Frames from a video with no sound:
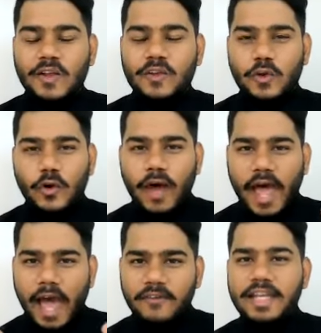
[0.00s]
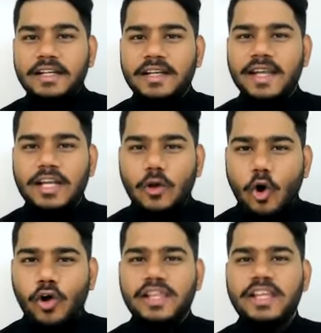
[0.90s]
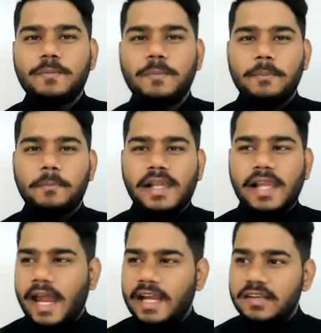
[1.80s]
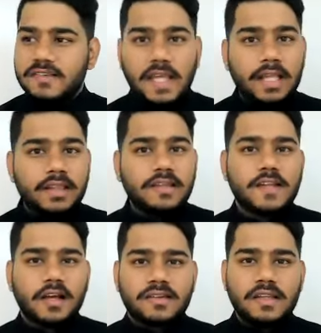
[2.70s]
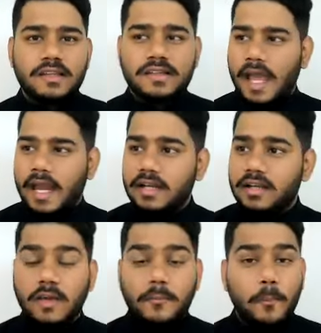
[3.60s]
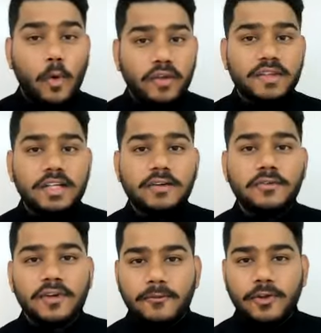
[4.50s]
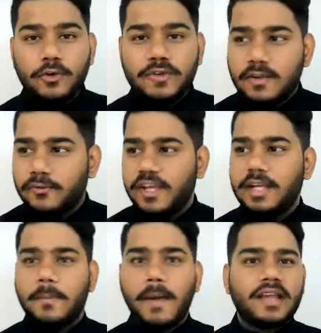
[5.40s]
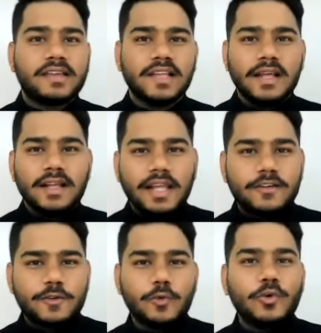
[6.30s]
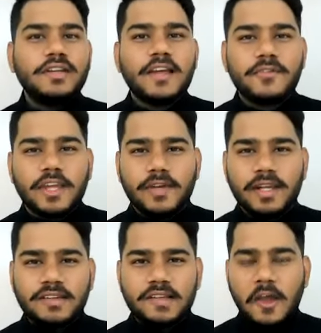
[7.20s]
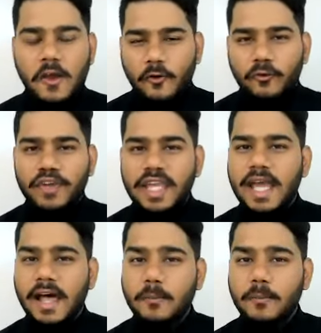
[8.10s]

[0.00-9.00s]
So having trained all these people and seeing the success and the positive reviews, the feedbacks that students have given us, we are